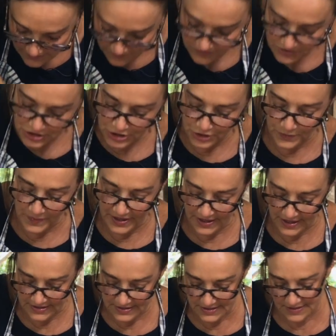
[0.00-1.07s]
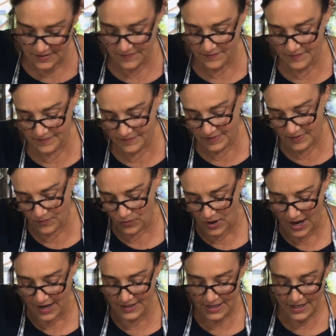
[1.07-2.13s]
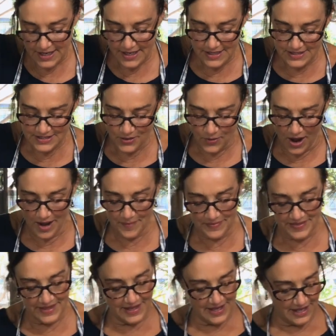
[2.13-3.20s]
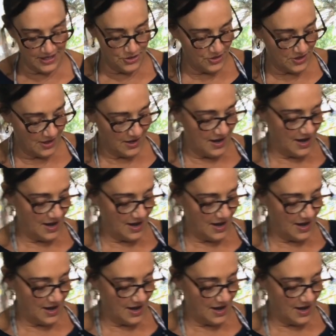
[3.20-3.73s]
for 2 minutes, right? So I'm thinking you could